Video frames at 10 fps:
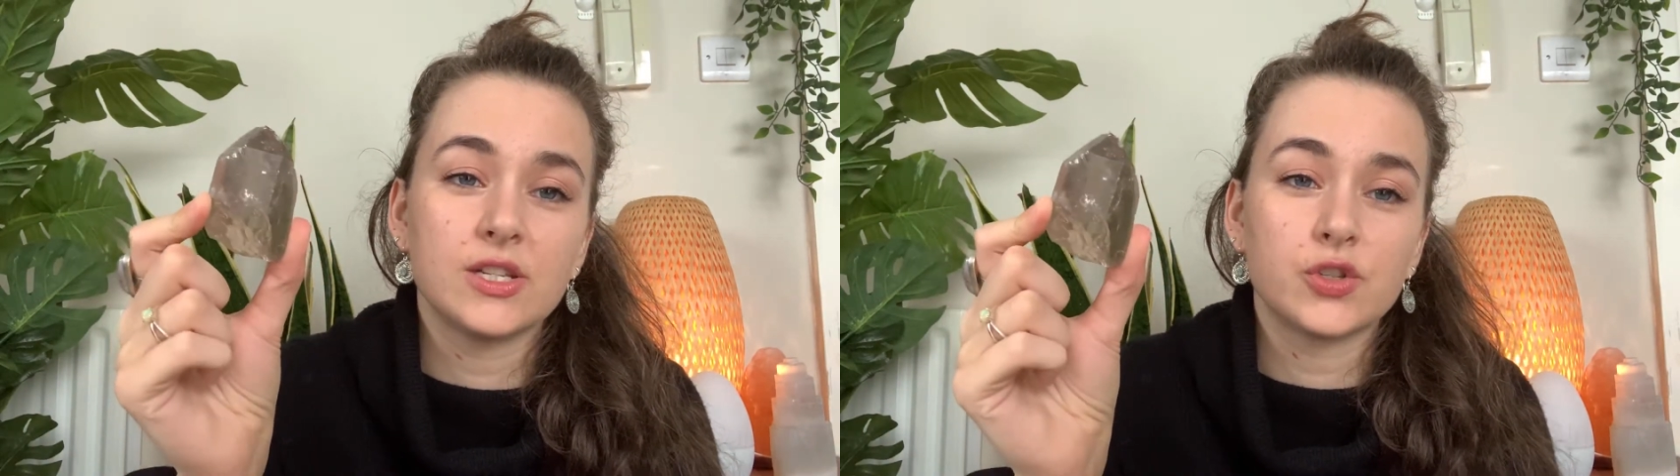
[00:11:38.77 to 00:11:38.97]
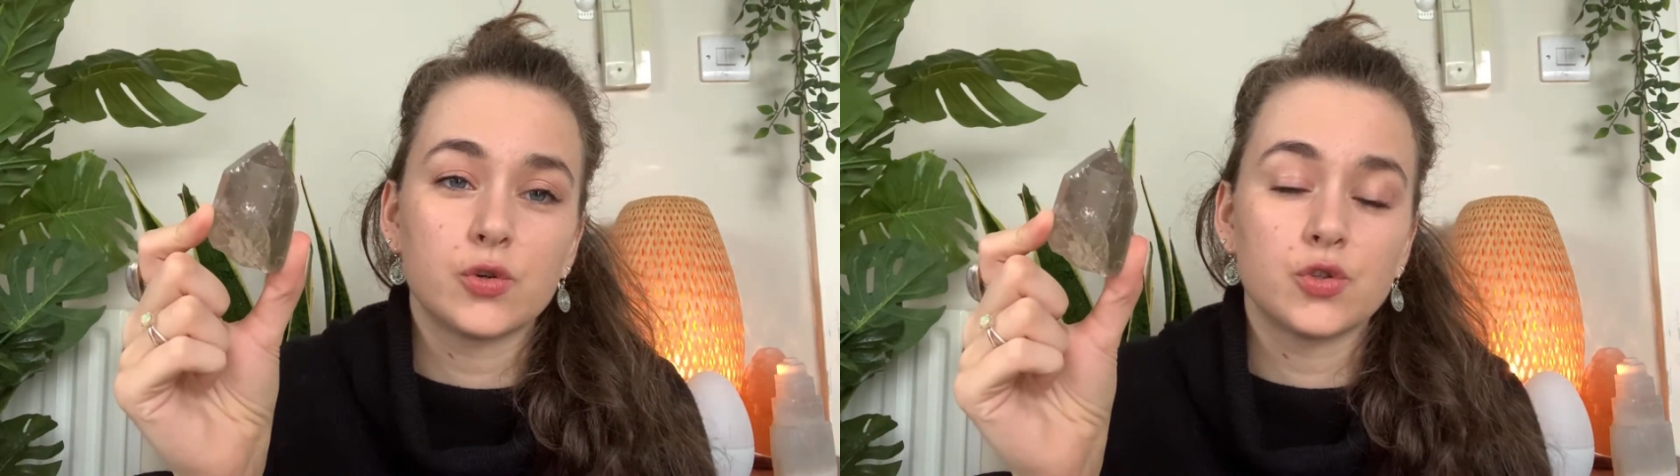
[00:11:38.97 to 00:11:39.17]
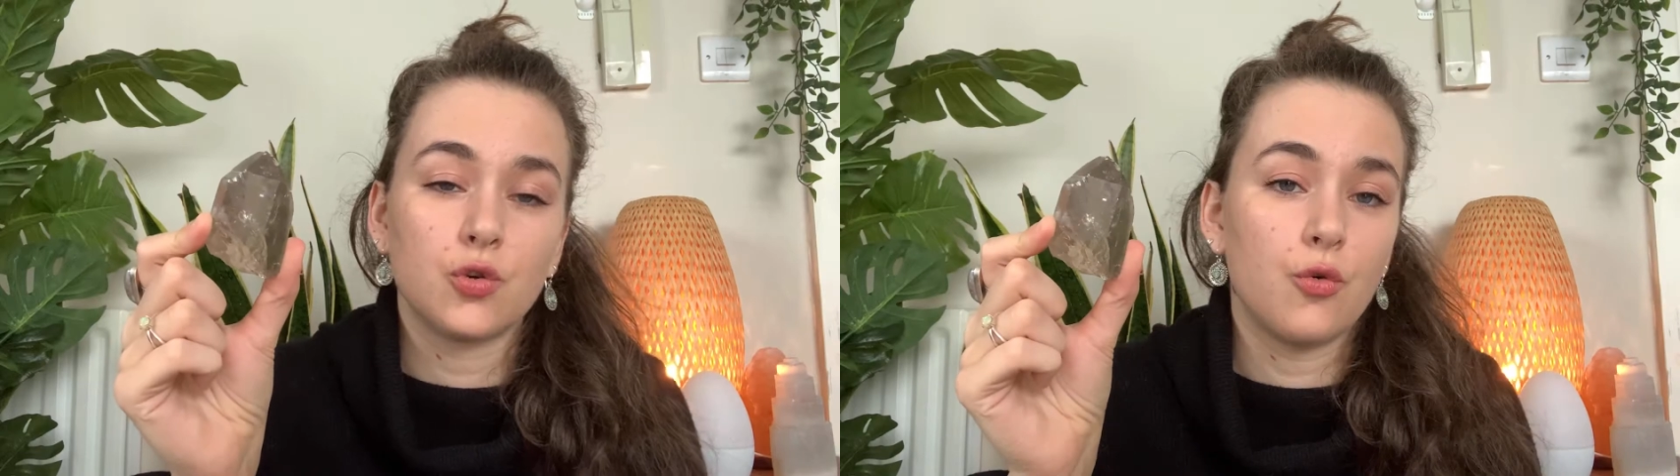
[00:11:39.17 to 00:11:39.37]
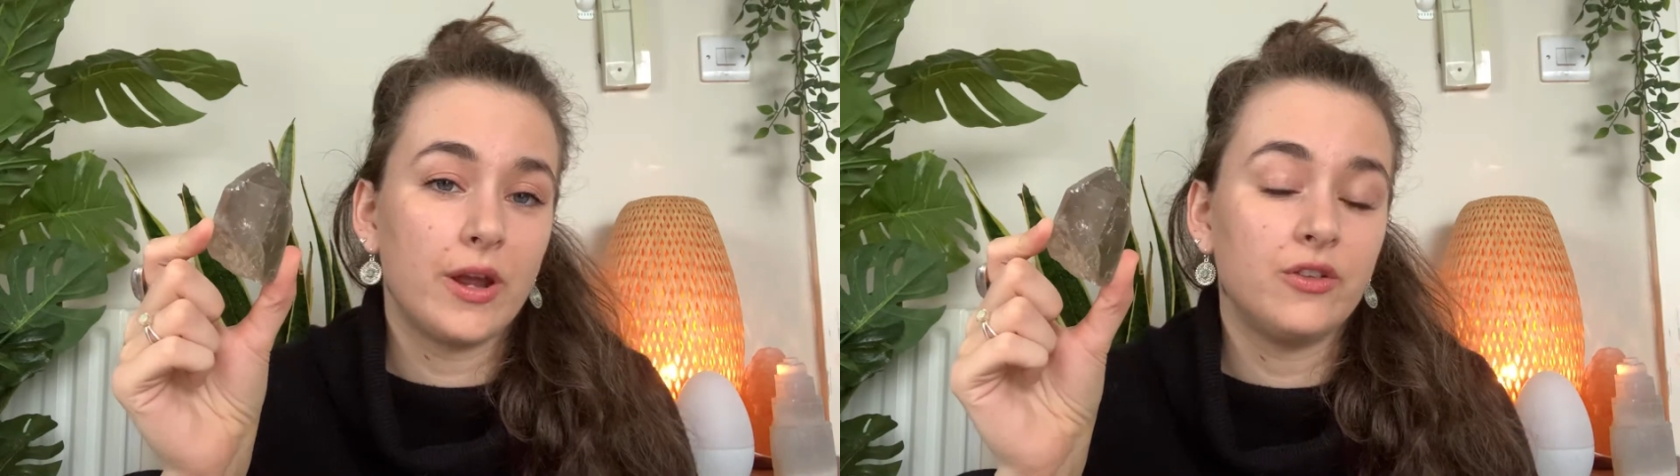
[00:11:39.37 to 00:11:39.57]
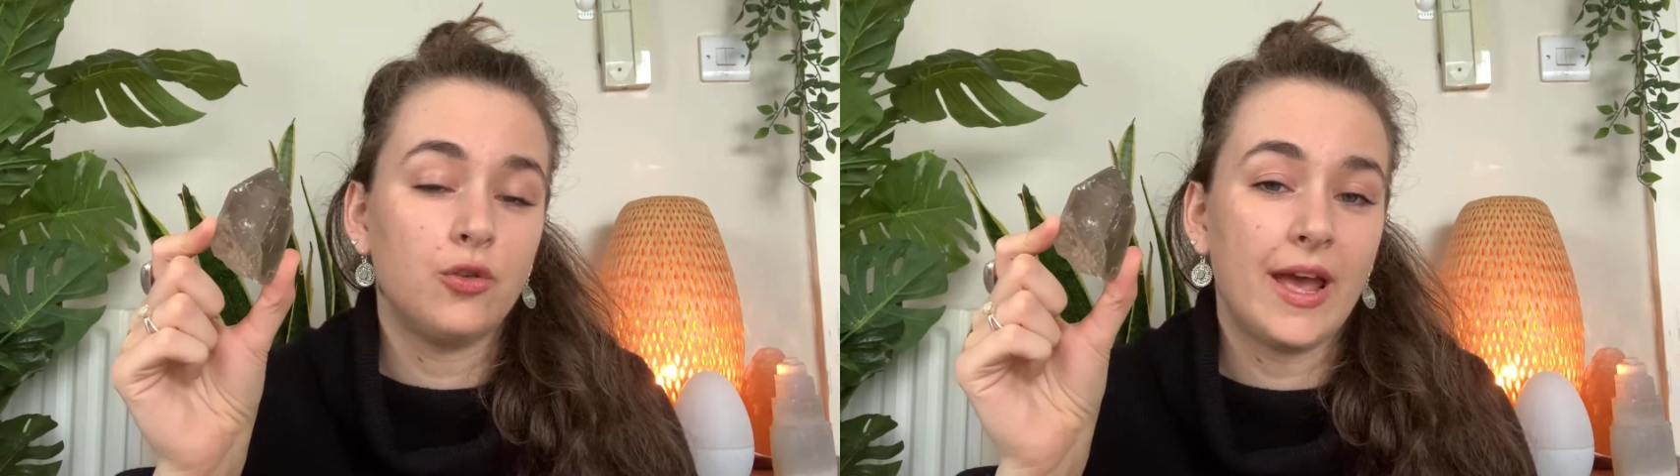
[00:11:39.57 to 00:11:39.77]
It's also
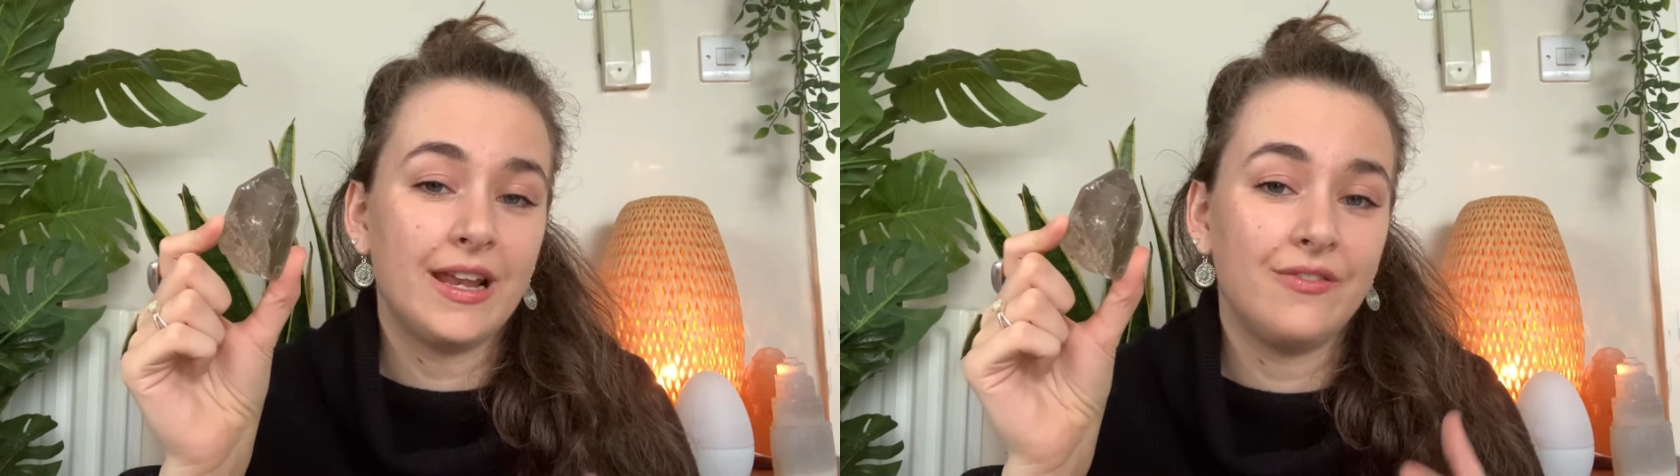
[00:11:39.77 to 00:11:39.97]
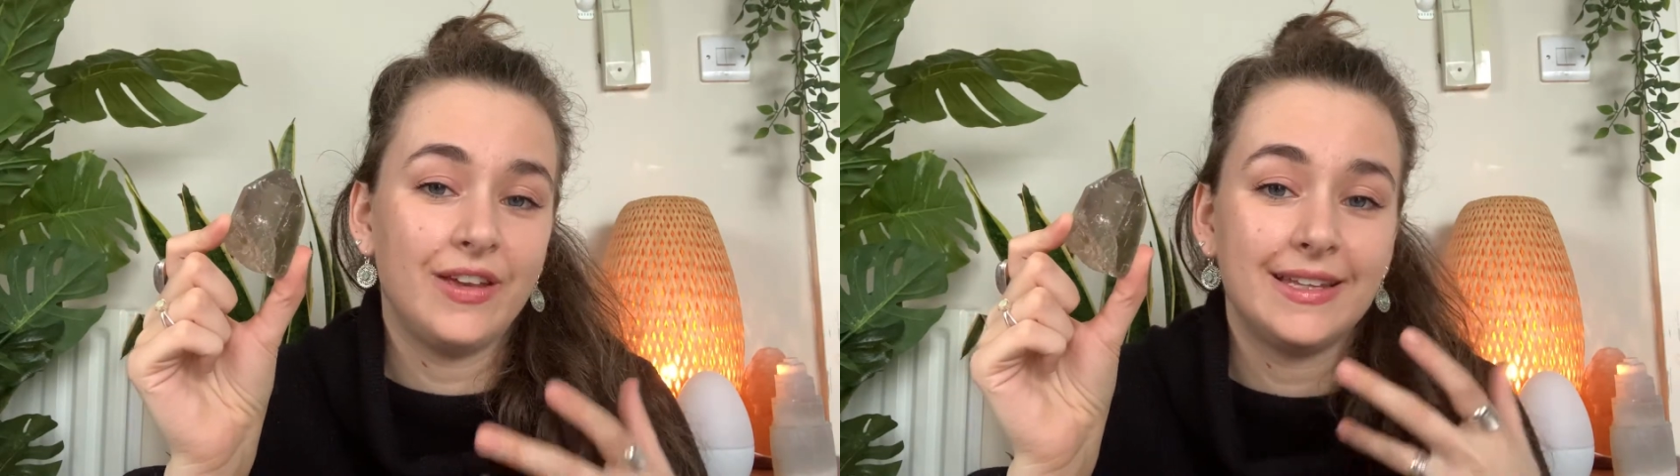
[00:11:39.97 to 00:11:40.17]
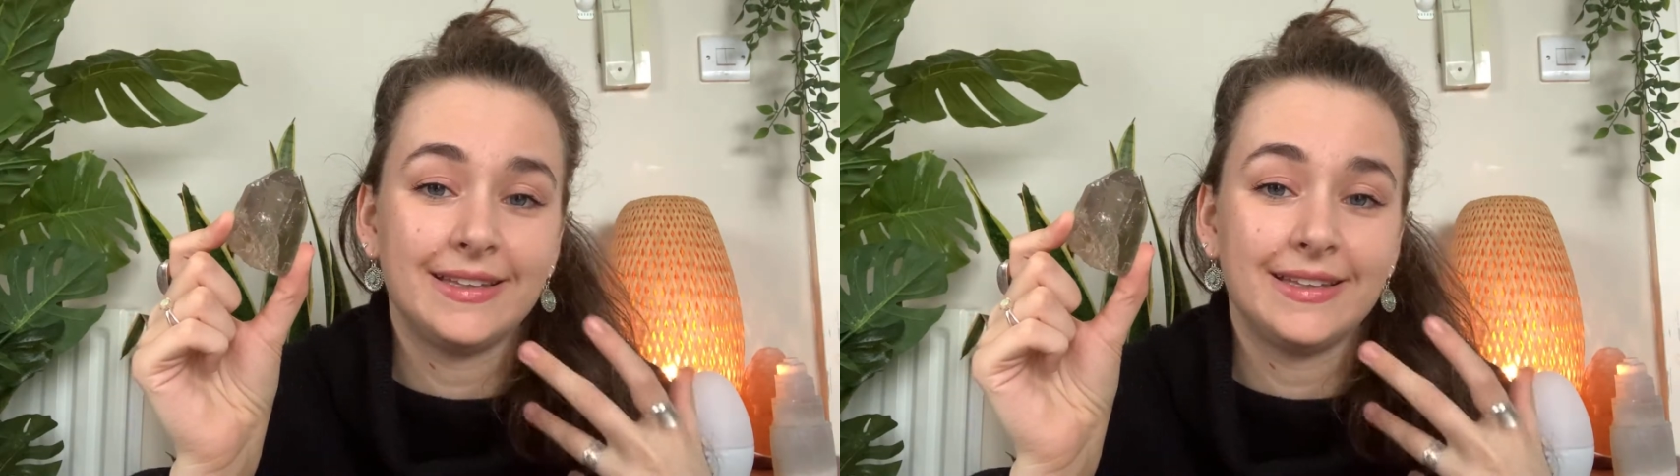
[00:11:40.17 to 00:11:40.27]
great to elevate